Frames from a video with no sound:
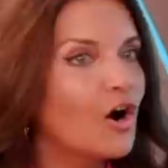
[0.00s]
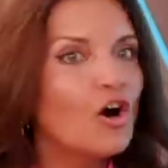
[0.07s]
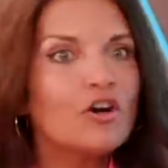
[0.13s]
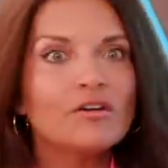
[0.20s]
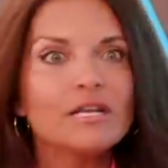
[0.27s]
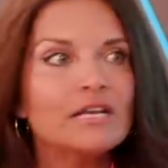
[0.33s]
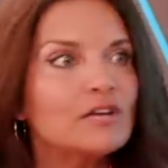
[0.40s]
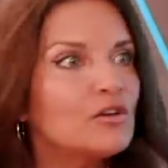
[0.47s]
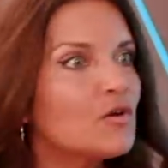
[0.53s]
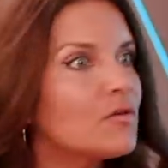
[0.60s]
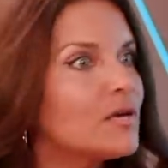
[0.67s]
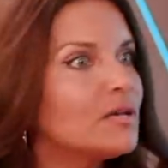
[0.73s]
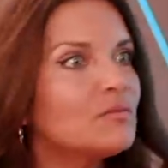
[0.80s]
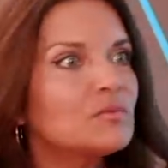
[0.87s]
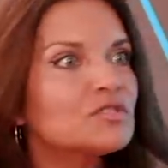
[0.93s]
Her inner
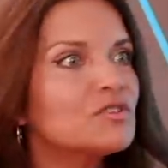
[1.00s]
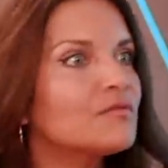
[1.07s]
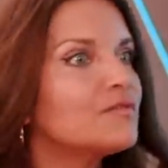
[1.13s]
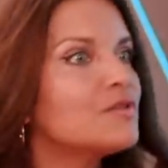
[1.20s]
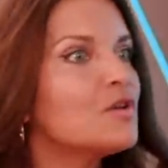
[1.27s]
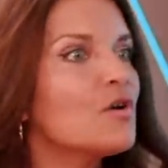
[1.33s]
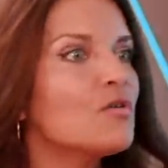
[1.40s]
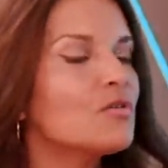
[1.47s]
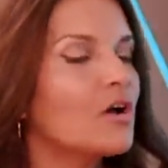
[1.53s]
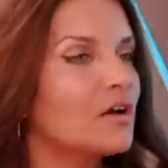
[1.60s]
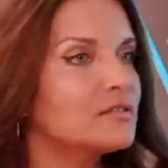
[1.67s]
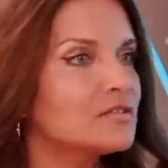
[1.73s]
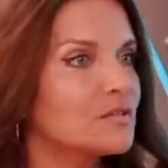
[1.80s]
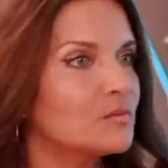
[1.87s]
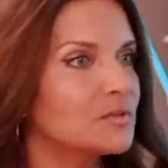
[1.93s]
knowing was of no
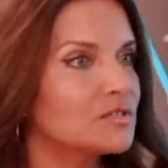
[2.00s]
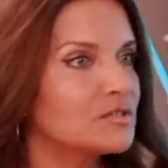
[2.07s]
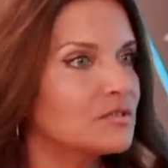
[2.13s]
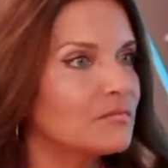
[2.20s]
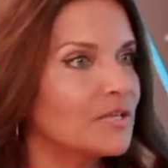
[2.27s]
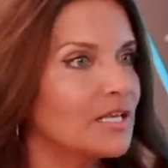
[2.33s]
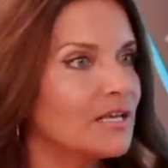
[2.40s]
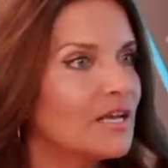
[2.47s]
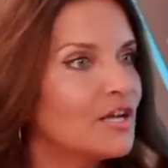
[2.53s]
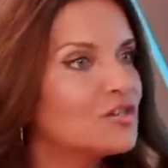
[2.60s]
consequence to me.